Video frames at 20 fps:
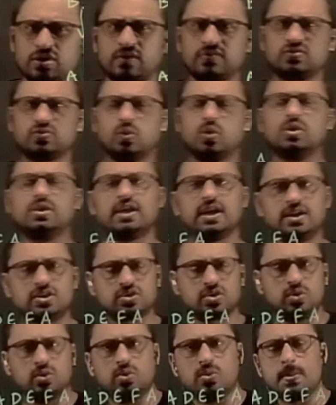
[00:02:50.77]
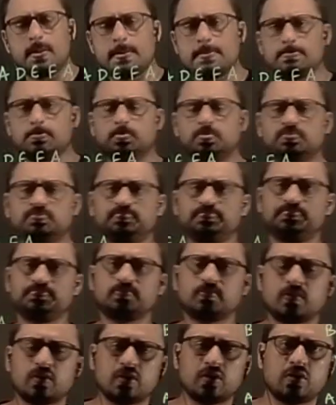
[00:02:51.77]
Kirchhoff's voltage law
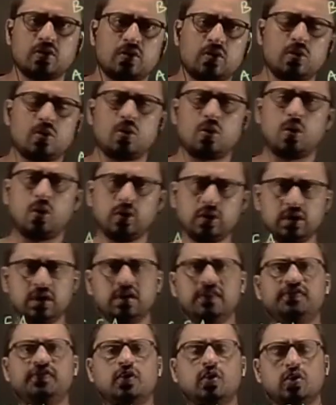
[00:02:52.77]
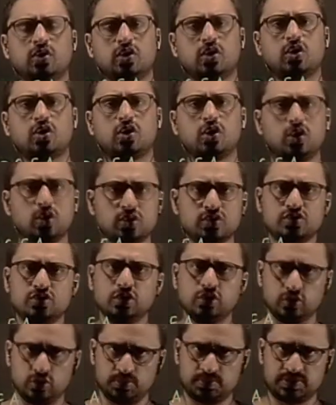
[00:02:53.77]
only for
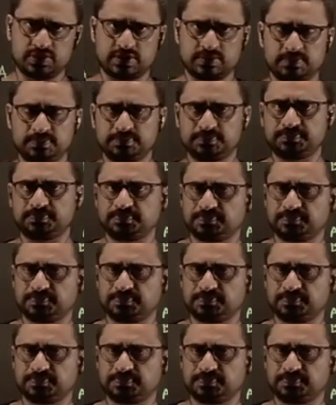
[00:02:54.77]
closed loops.